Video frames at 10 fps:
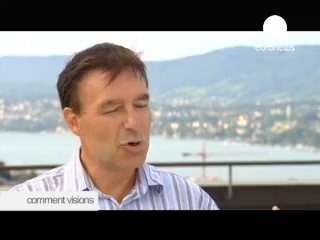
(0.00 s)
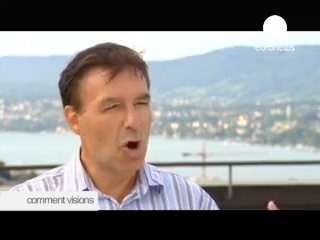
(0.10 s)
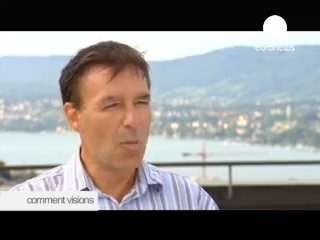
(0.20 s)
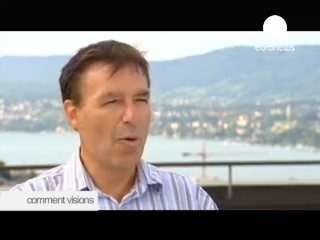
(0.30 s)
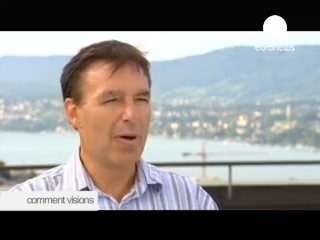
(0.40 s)
to
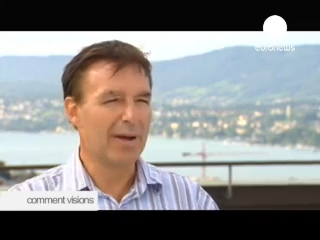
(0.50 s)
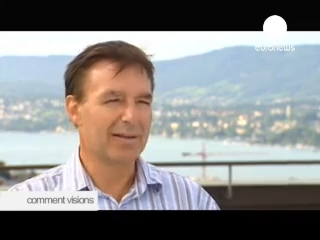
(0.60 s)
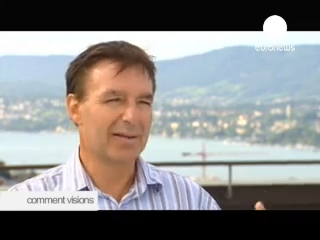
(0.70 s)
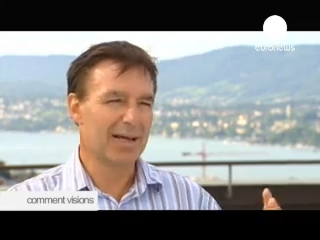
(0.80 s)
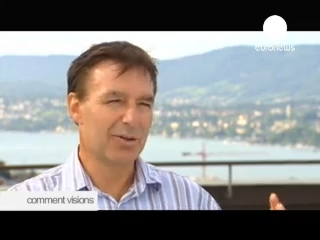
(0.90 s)

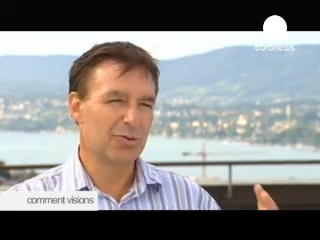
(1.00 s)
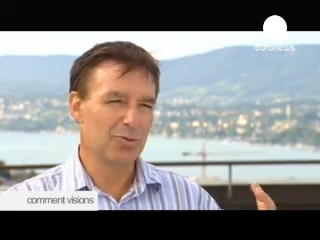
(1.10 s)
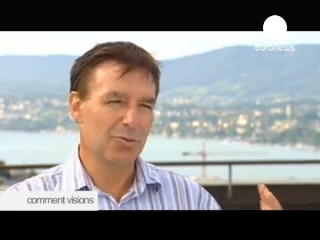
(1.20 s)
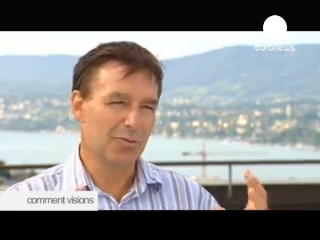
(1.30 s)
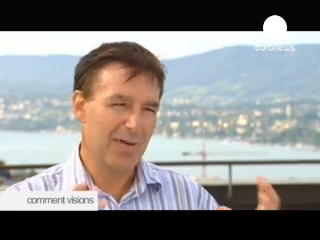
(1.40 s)
cooperate and
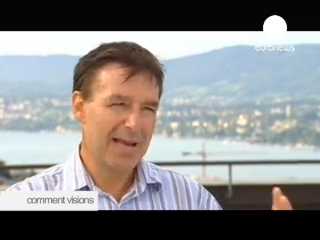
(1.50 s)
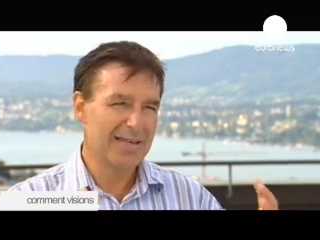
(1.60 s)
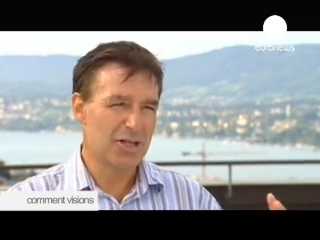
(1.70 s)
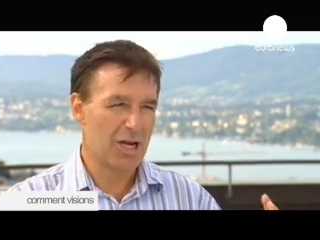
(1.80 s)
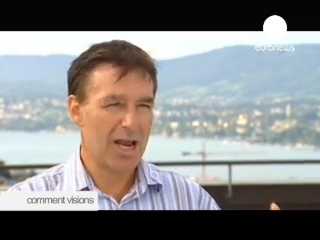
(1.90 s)
to face
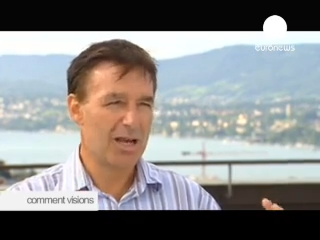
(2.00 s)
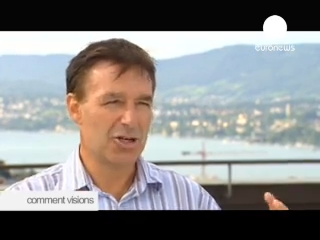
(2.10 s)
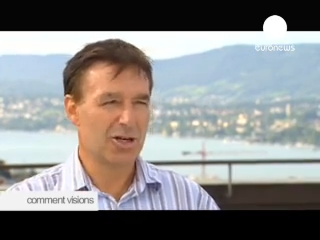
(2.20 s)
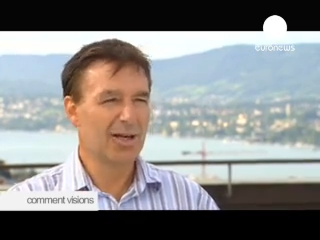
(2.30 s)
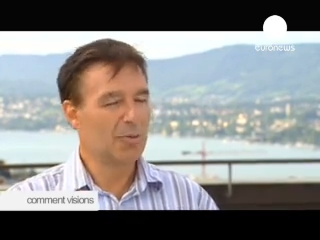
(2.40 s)
this
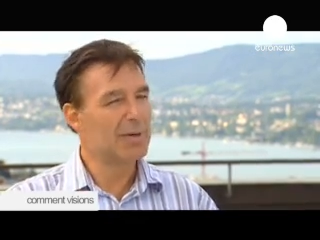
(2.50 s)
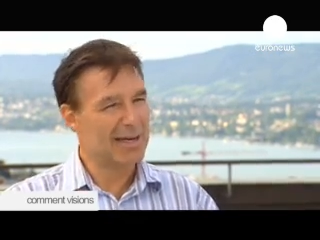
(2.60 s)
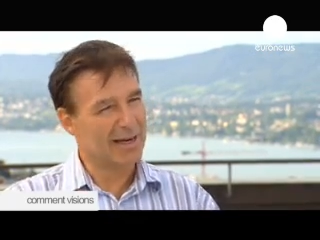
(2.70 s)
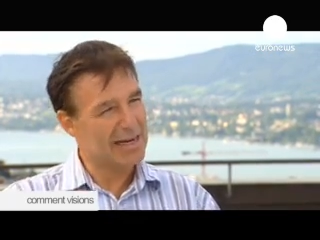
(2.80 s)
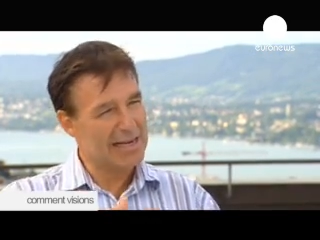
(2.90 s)
challenge, we
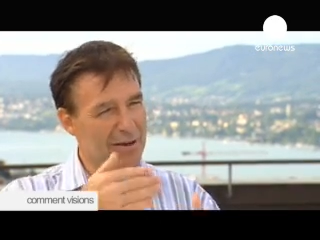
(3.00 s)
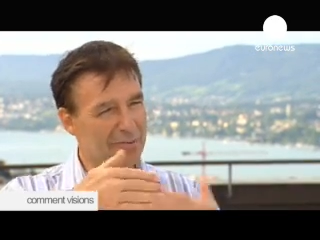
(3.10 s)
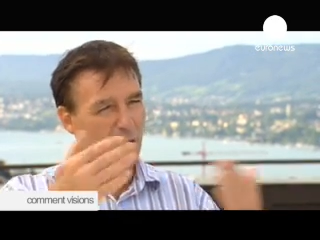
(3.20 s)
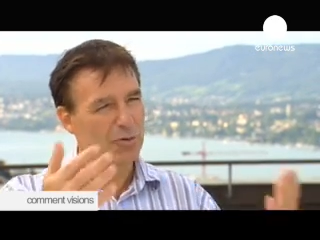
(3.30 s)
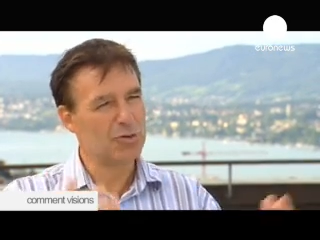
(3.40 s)
can really
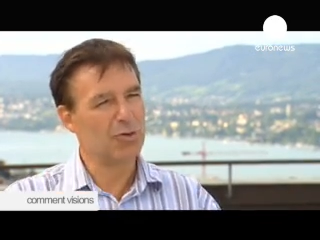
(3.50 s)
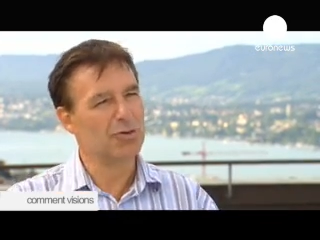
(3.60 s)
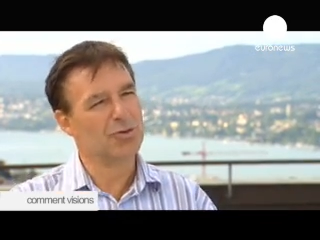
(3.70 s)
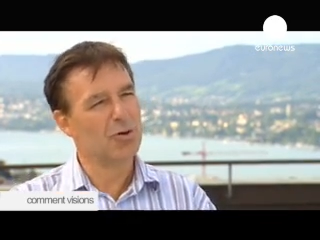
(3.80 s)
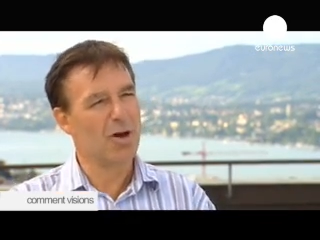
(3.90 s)
evolve to a
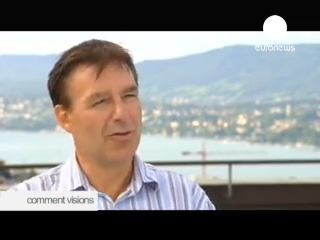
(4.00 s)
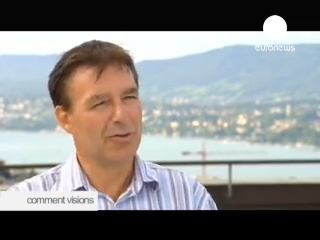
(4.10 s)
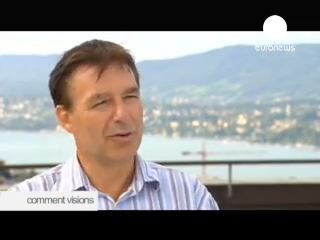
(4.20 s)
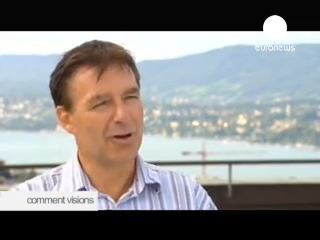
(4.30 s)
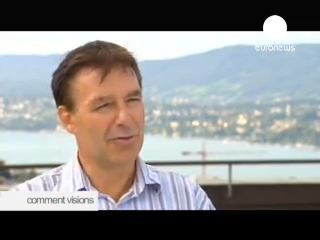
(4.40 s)
new
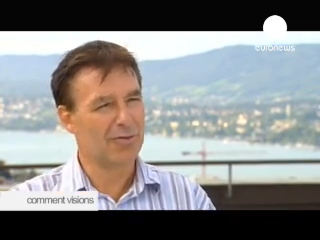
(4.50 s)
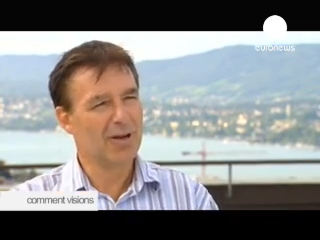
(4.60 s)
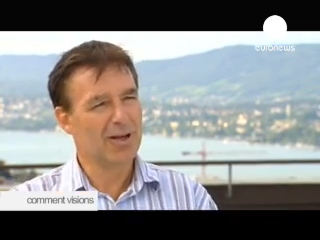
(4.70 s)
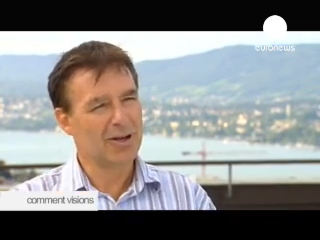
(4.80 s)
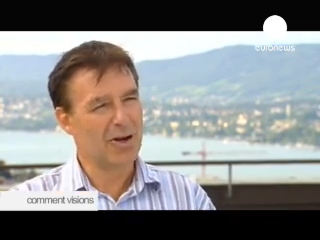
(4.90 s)
level of
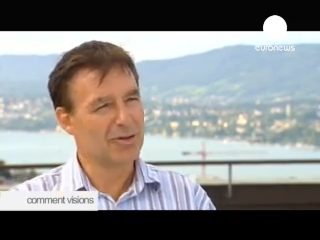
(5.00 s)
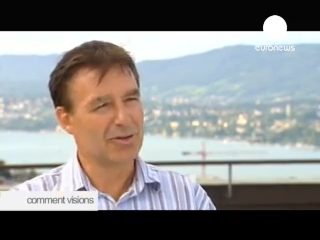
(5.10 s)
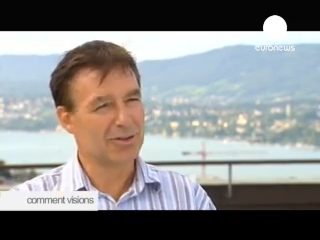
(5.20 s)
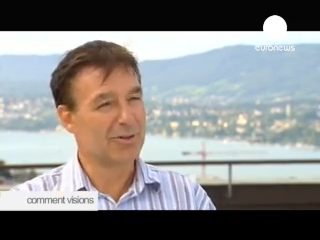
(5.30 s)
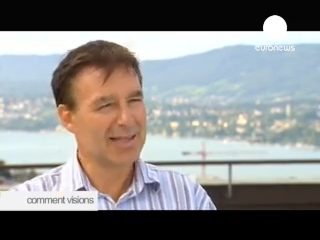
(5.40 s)

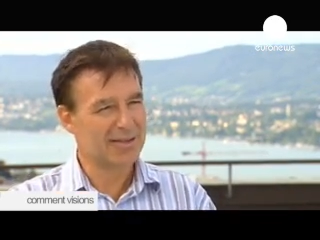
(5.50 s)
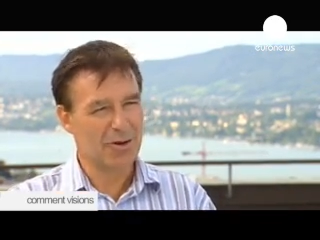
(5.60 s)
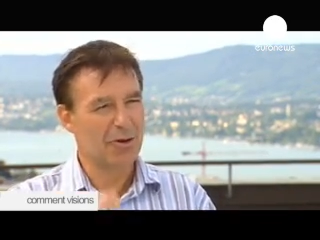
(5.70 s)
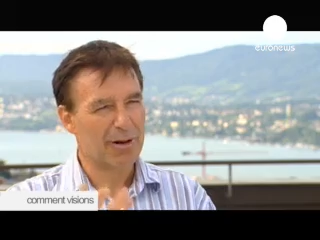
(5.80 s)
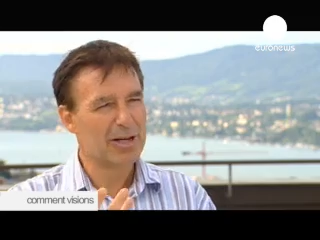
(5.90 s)
conscience. So that's
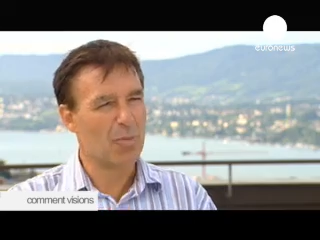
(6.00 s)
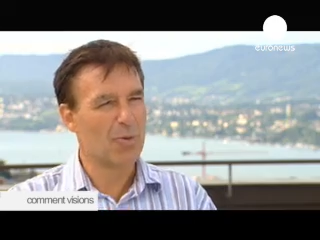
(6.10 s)
a great